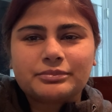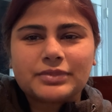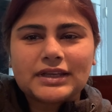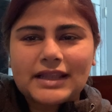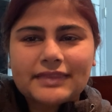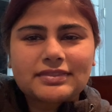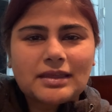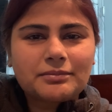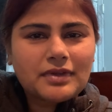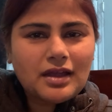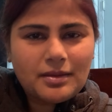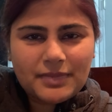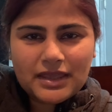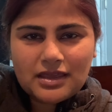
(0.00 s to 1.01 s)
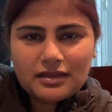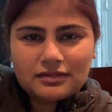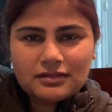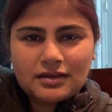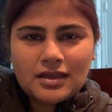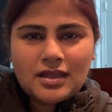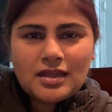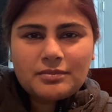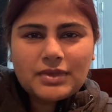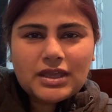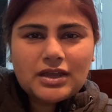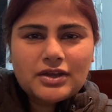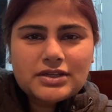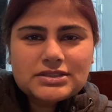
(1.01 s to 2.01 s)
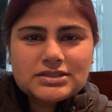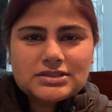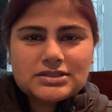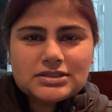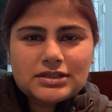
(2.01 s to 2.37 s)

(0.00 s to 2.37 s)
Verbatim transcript: let them coming in because